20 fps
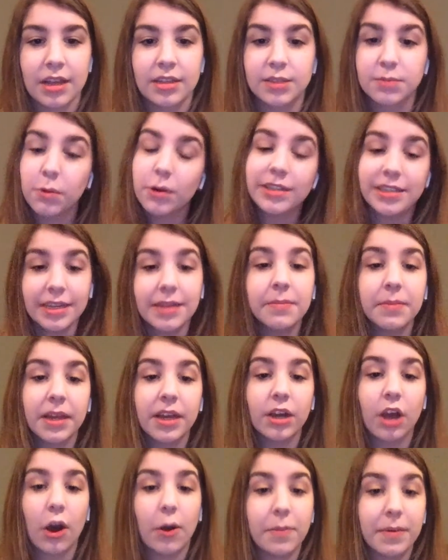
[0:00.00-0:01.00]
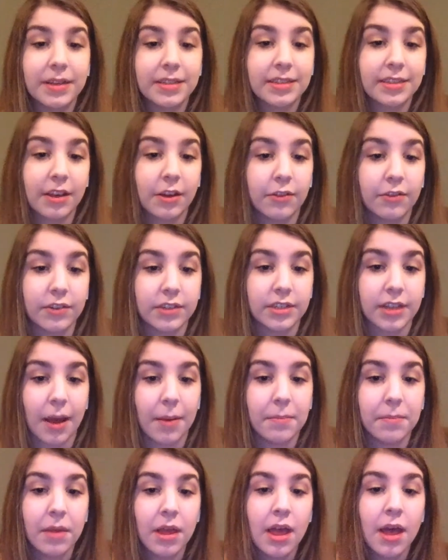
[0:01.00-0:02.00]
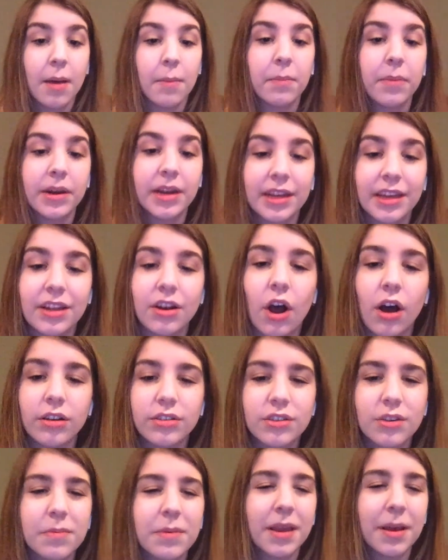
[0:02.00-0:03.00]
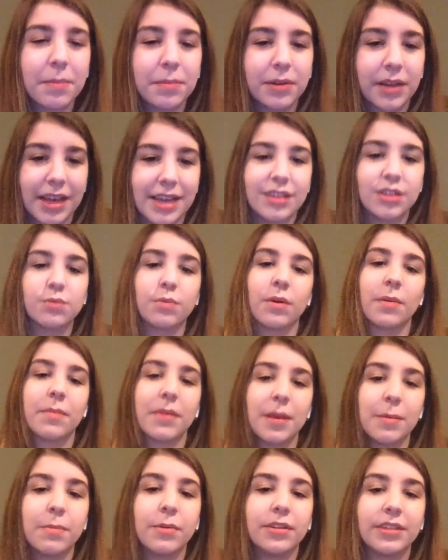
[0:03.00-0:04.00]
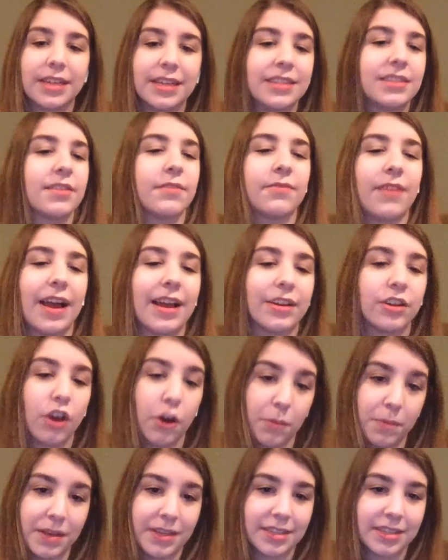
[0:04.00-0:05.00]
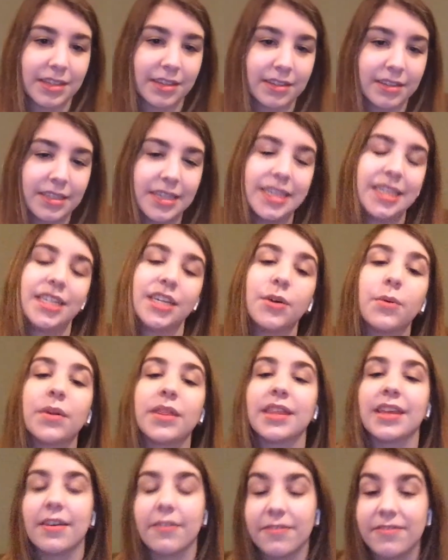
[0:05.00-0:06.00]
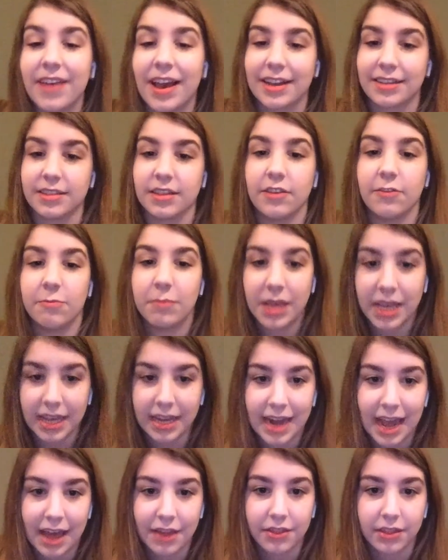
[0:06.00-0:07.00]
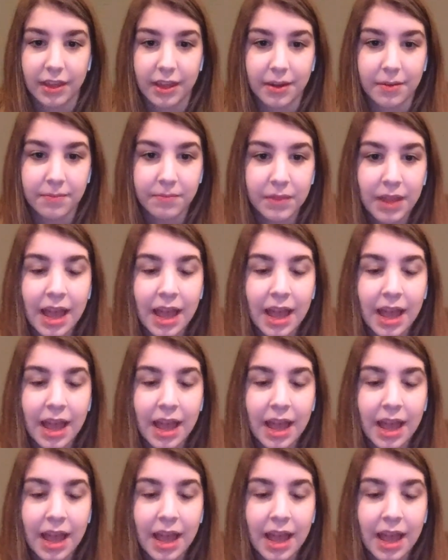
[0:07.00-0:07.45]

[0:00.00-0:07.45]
Sports can be a coping skill for some, but it can also be a place where people need to find coping skills to deal with the effects of being an athlete.